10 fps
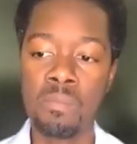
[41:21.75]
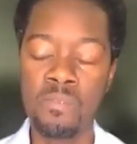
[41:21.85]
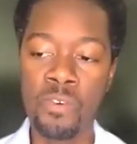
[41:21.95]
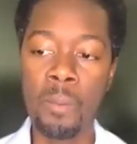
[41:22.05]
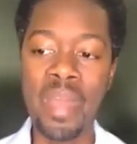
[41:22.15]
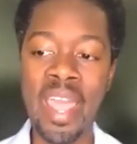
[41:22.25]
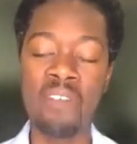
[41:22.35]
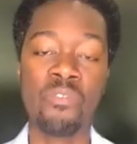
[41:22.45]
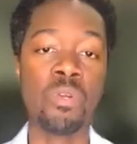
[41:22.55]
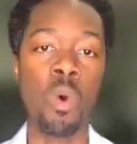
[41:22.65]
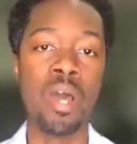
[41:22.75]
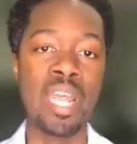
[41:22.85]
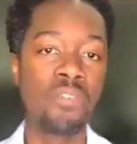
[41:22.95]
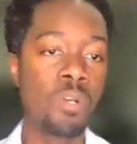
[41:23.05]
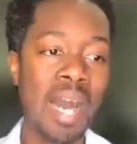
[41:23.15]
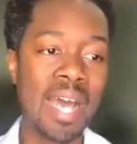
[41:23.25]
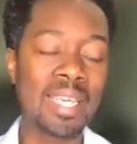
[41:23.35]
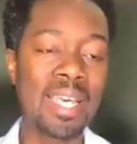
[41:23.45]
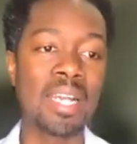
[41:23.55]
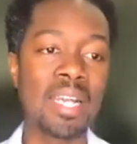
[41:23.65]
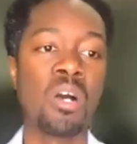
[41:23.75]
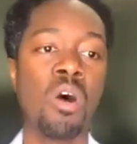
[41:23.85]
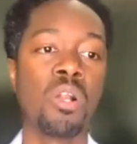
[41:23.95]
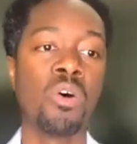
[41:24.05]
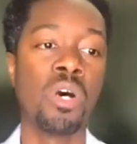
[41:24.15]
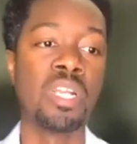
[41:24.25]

from everyone. Everybody kind of caught on.